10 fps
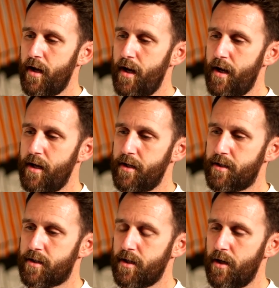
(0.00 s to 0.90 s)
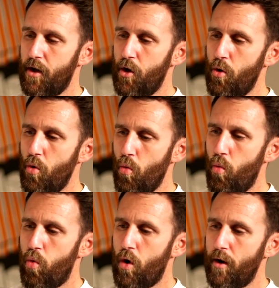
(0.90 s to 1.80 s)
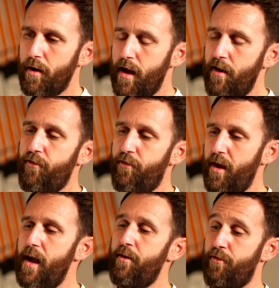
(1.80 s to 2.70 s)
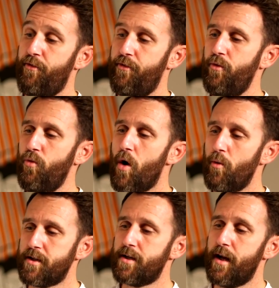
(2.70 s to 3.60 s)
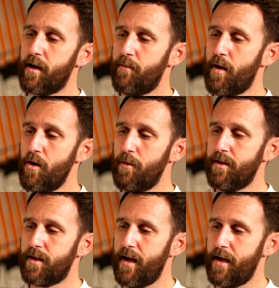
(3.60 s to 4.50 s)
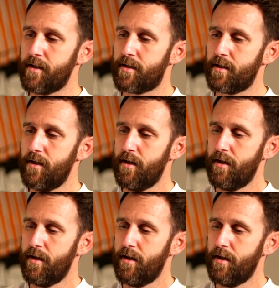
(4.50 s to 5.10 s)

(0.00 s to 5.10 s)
is what if if what we're seeing at the moment is